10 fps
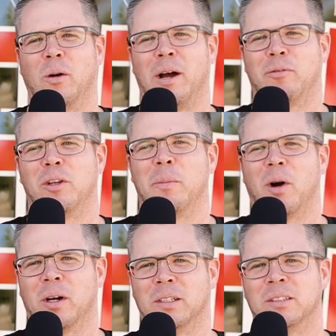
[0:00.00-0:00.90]
were at flea
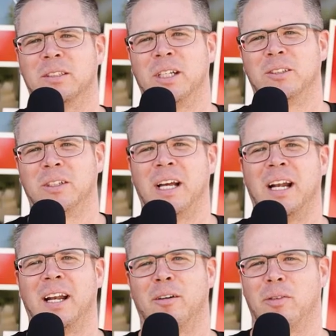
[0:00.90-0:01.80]
markets, essentially
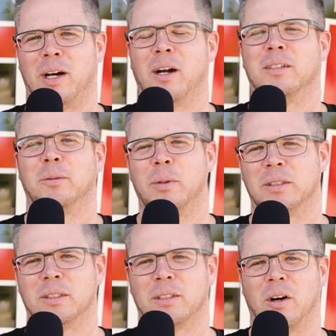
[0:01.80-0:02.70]
handing out flyers and
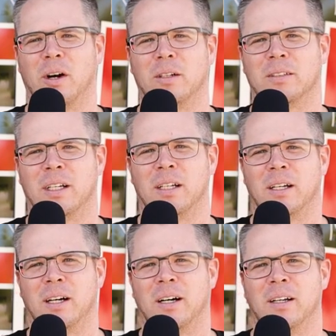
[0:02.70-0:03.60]
business cards, and
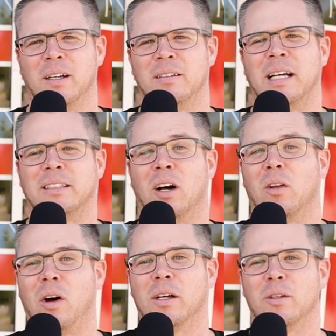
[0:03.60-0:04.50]
uh, that's how
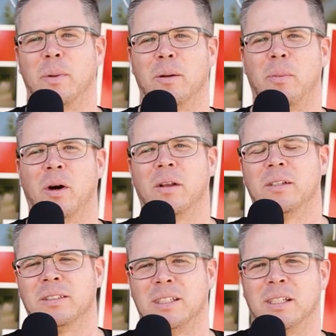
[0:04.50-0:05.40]
long he's been part of
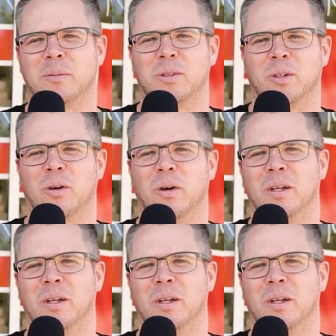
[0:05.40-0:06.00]
this team. So,